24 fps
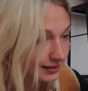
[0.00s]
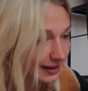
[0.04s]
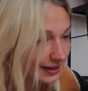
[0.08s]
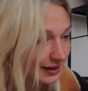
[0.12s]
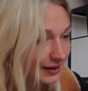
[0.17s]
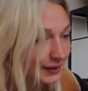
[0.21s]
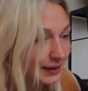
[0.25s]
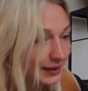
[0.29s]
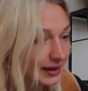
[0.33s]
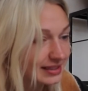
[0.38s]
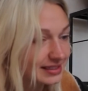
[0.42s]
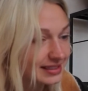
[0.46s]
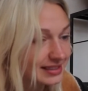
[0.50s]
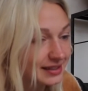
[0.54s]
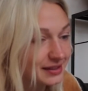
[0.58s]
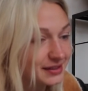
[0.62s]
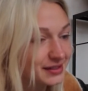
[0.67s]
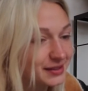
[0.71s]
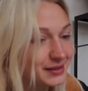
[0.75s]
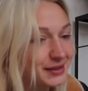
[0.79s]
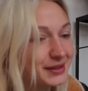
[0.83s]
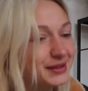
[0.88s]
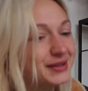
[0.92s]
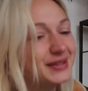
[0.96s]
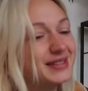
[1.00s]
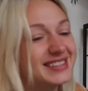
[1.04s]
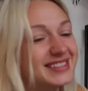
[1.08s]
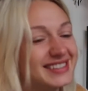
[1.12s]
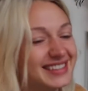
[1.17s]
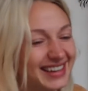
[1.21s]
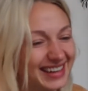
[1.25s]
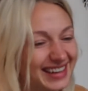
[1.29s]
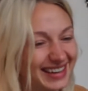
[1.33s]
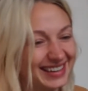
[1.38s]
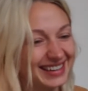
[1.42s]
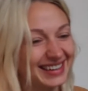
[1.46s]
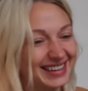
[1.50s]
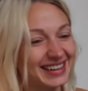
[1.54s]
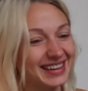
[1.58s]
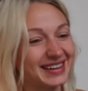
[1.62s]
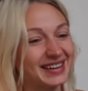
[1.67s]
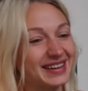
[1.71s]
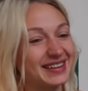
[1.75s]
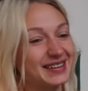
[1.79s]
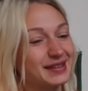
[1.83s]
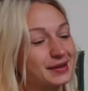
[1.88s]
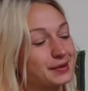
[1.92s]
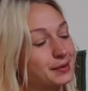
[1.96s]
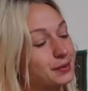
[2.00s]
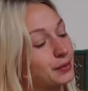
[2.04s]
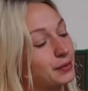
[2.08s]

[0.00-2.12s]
Oh, I see also you see the